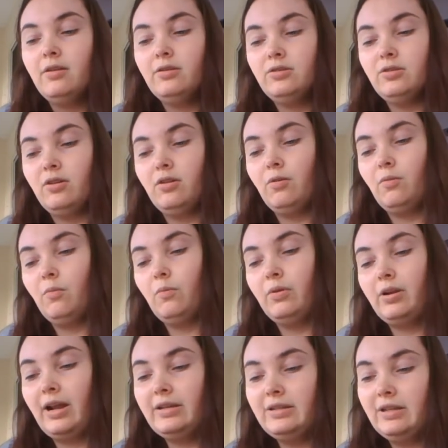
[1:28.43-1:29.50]
So
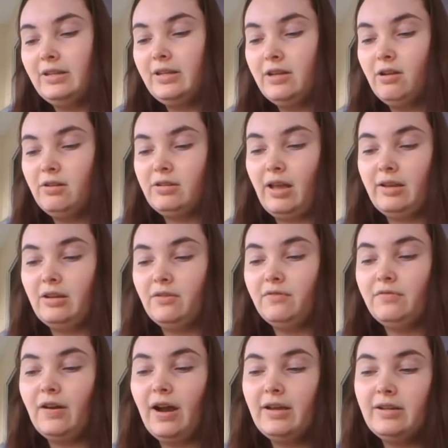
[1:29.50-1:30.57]
what I did here is I
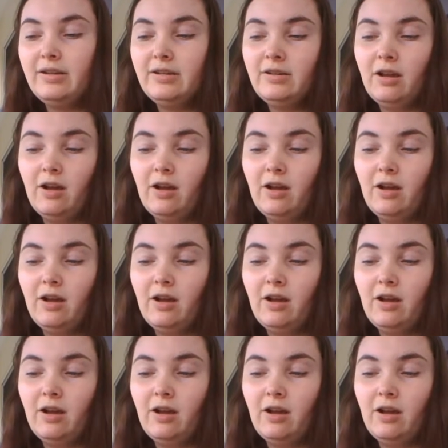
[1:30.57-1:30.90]
divided